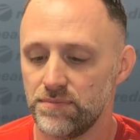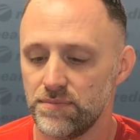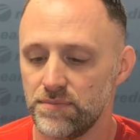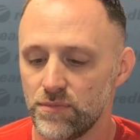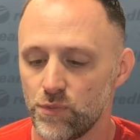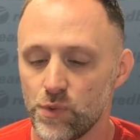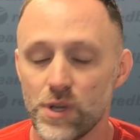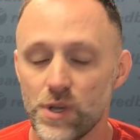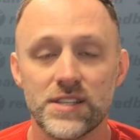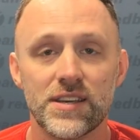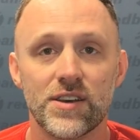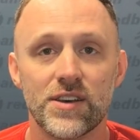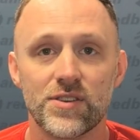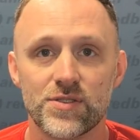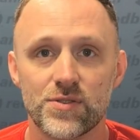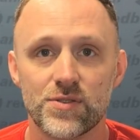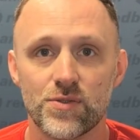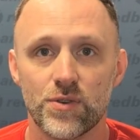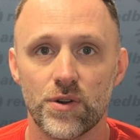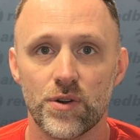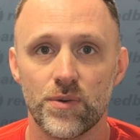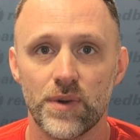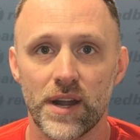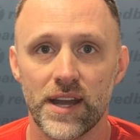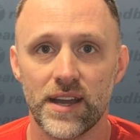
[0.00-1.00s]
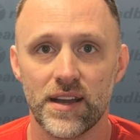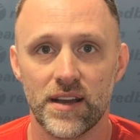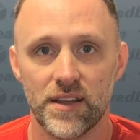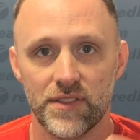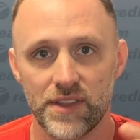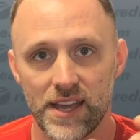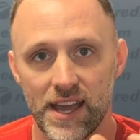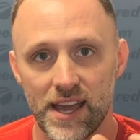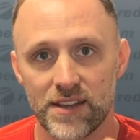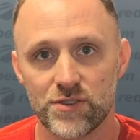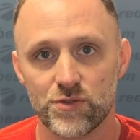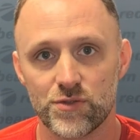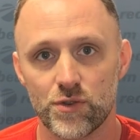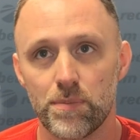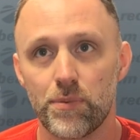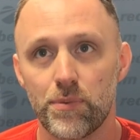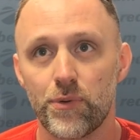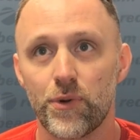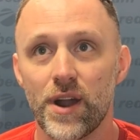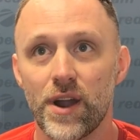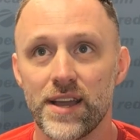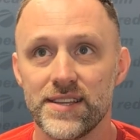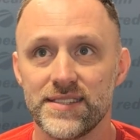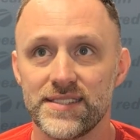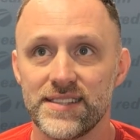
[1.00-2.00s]
retail store, right? On the actual
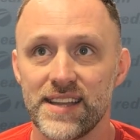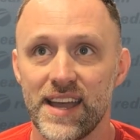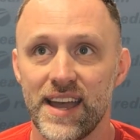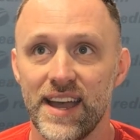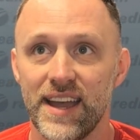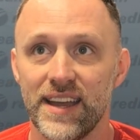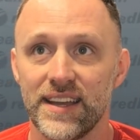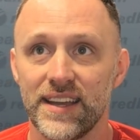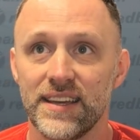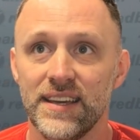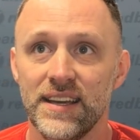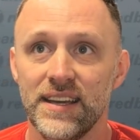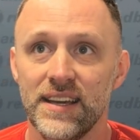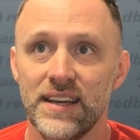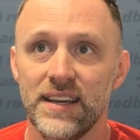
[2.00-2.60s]
price tag.